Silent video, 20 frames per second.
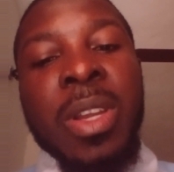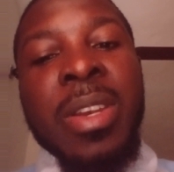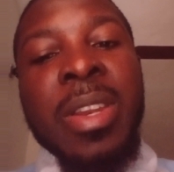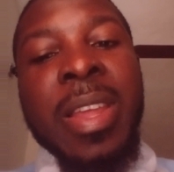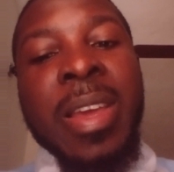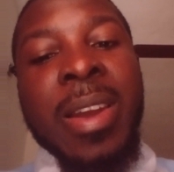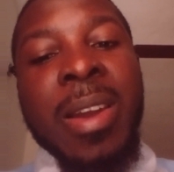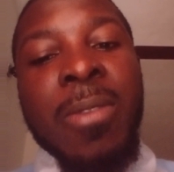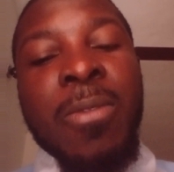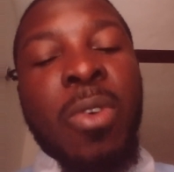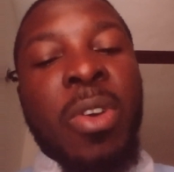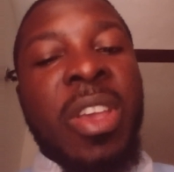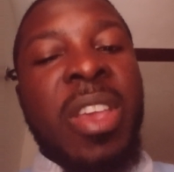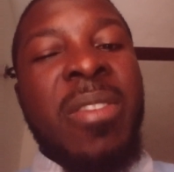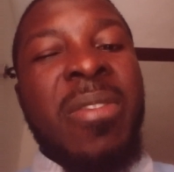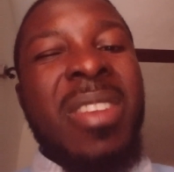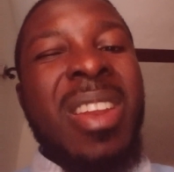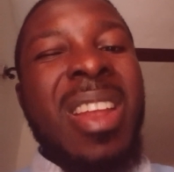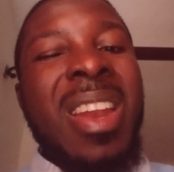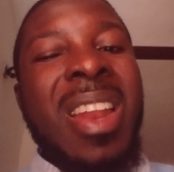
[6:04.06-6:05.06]
naira for
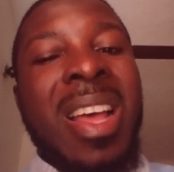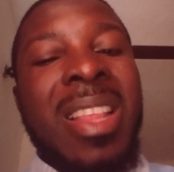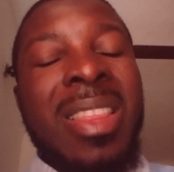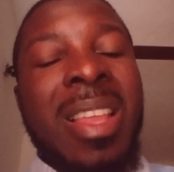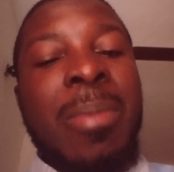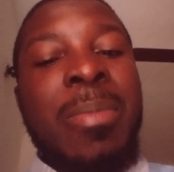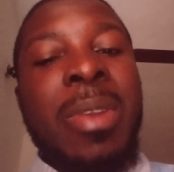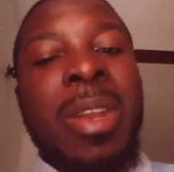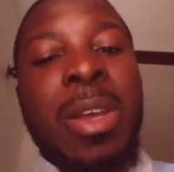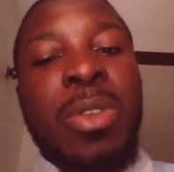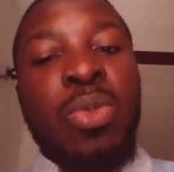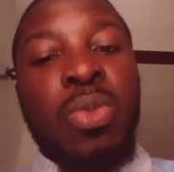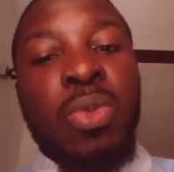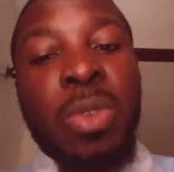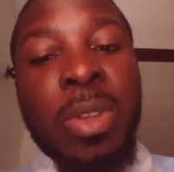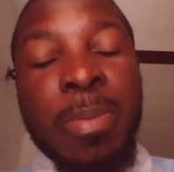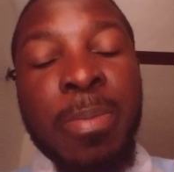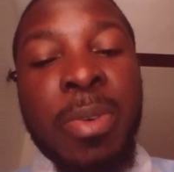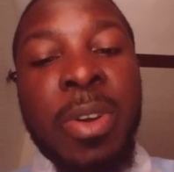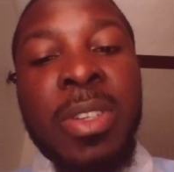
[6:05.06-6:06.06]
giving out that terminal to
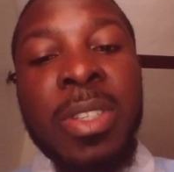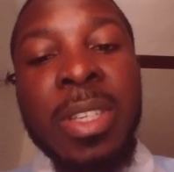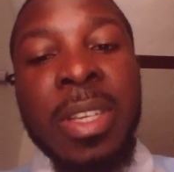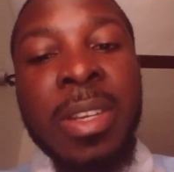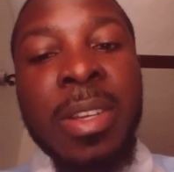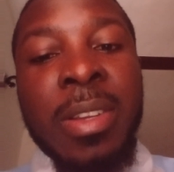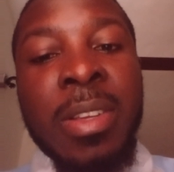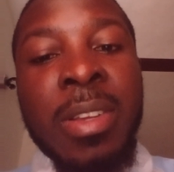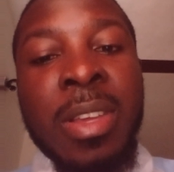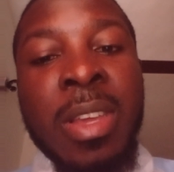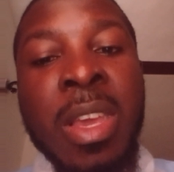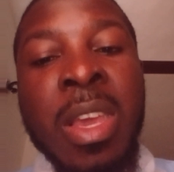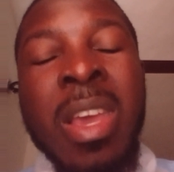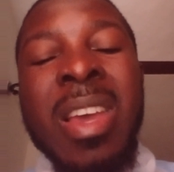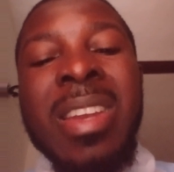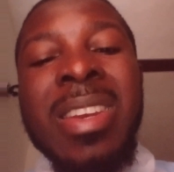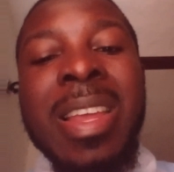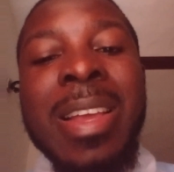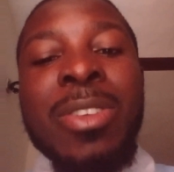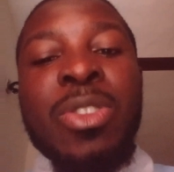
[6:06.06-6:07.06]
the person.
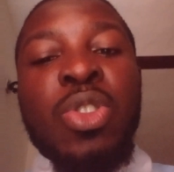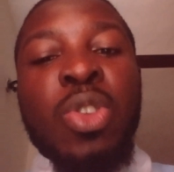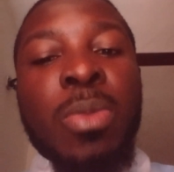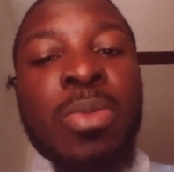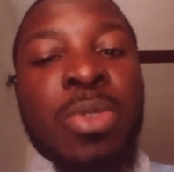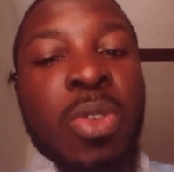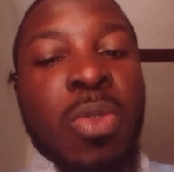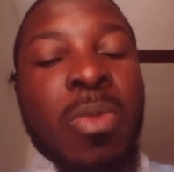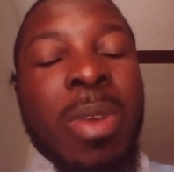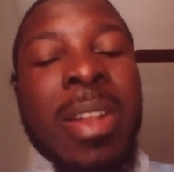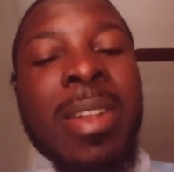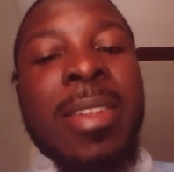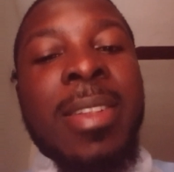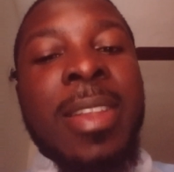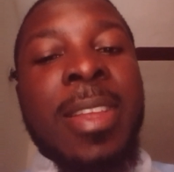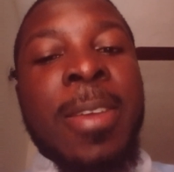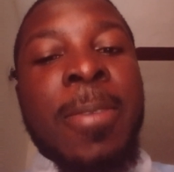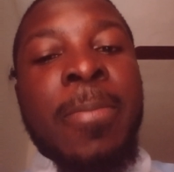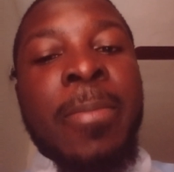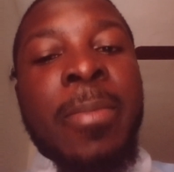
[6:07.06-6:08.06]
Then
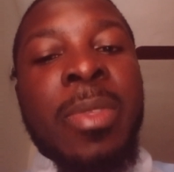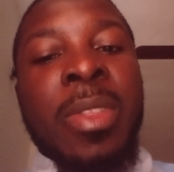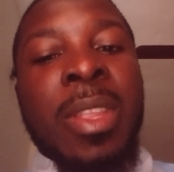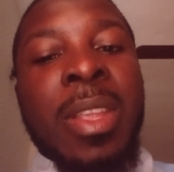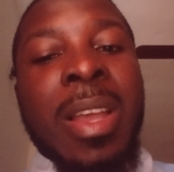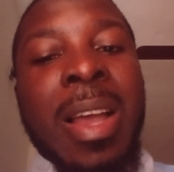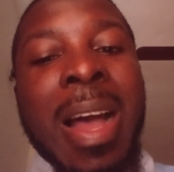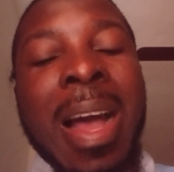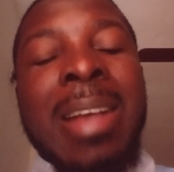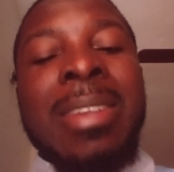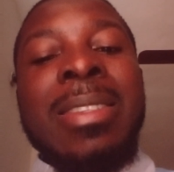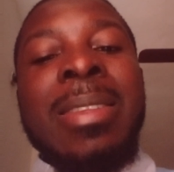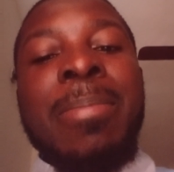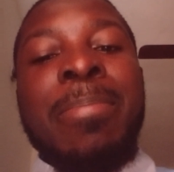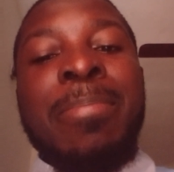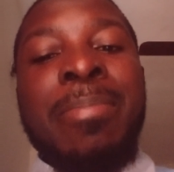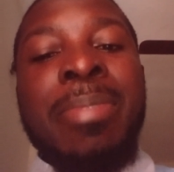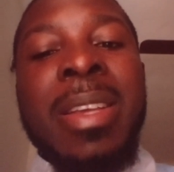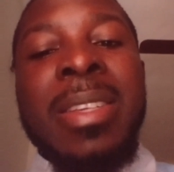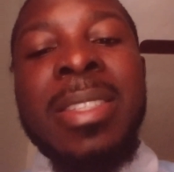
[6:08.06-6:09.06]
subsequently, as the
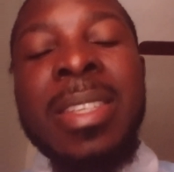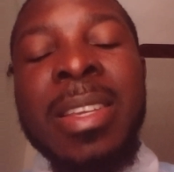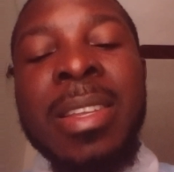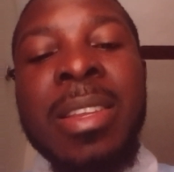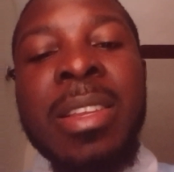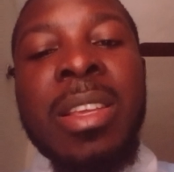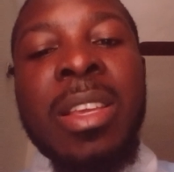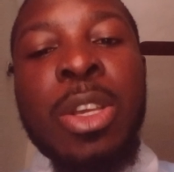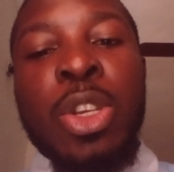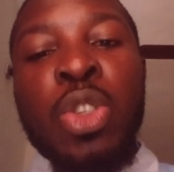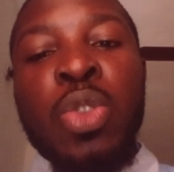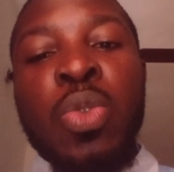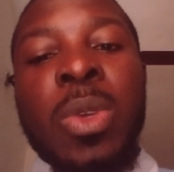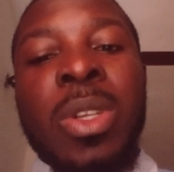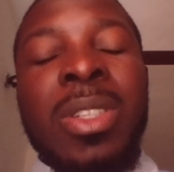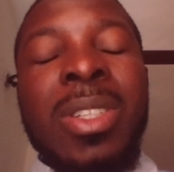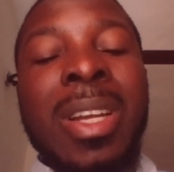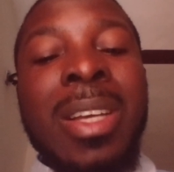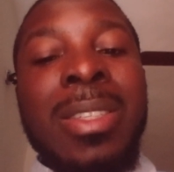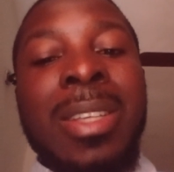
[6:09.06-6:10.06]
person is doing
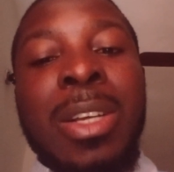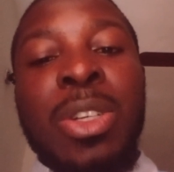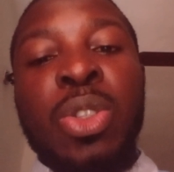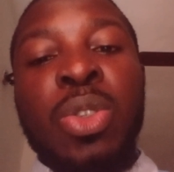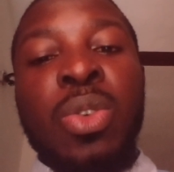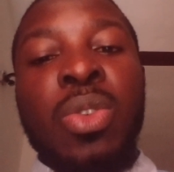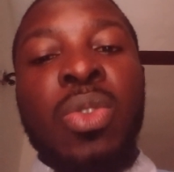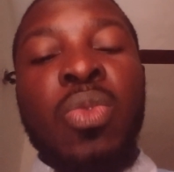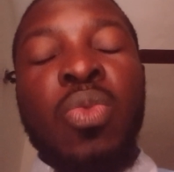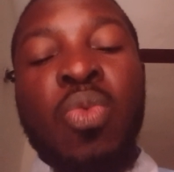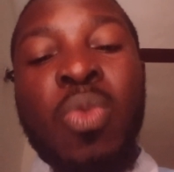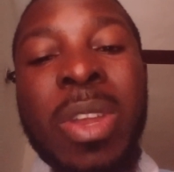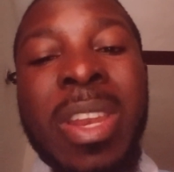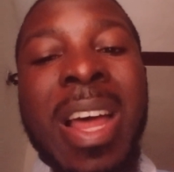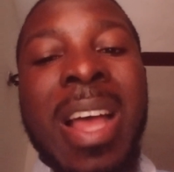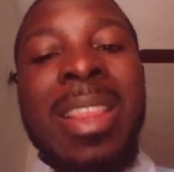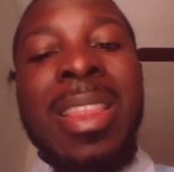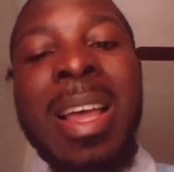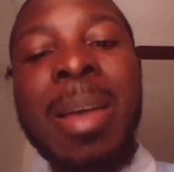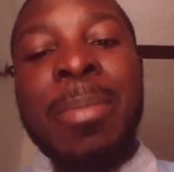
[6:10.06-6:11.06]
transaction with
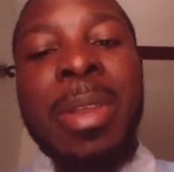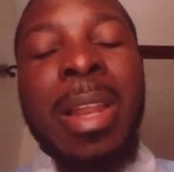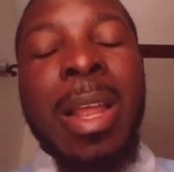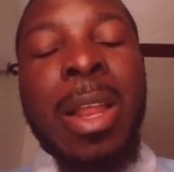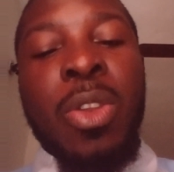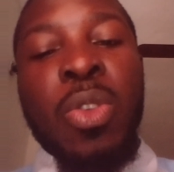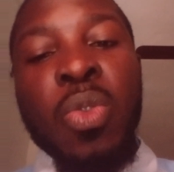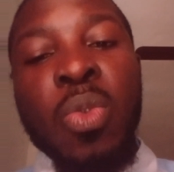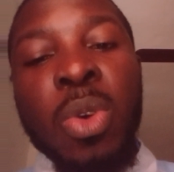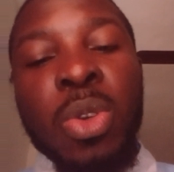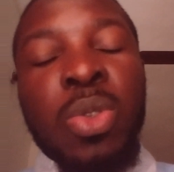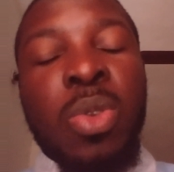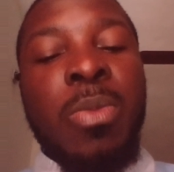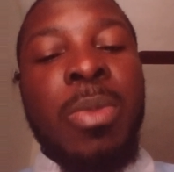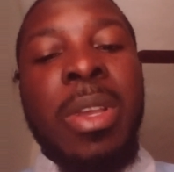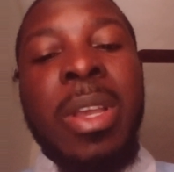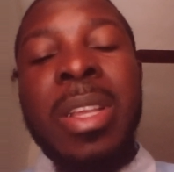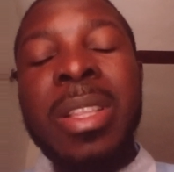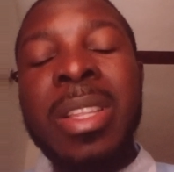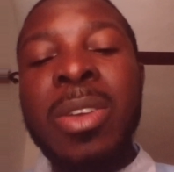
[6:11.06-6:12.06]
that terminal, you also be
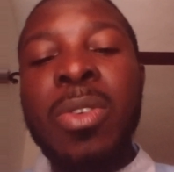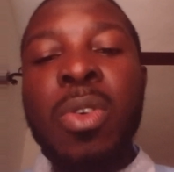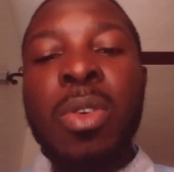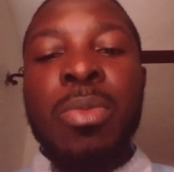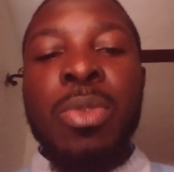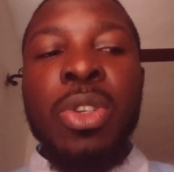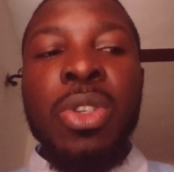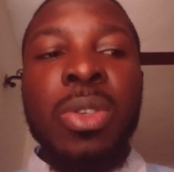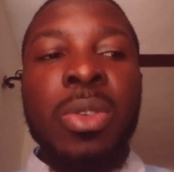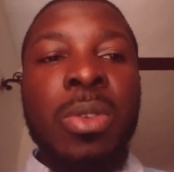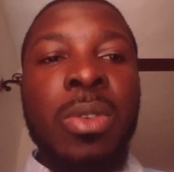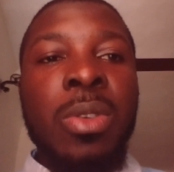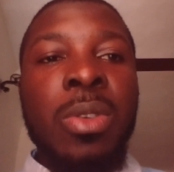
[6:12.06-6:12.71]
getting commission.